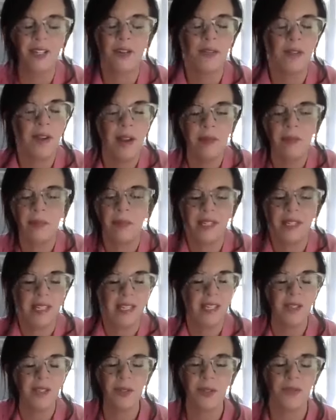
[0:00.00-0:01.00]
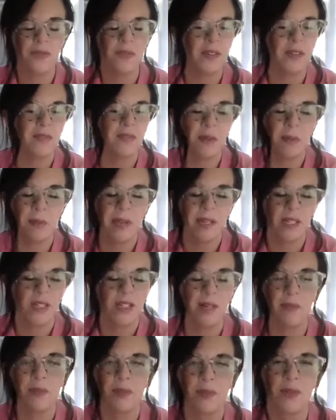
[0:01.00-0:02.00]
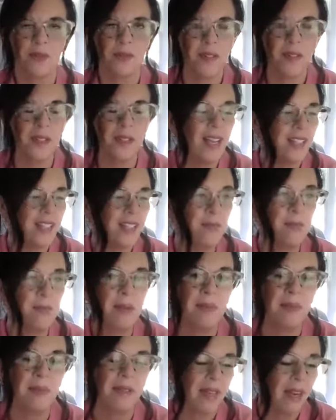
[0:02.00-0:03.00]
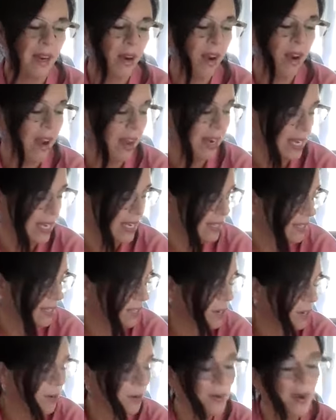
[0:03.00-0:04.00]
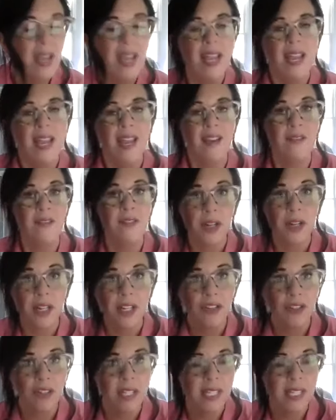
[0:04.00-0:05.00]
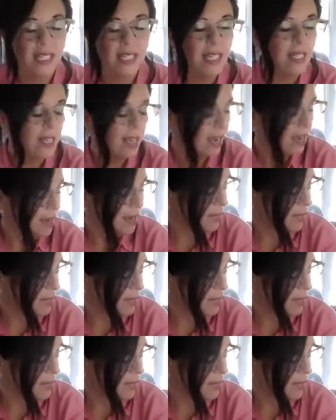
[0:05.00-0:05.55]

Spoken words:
incredibly useful information, I'm sure, for lots of people in our audience. So if you're interested,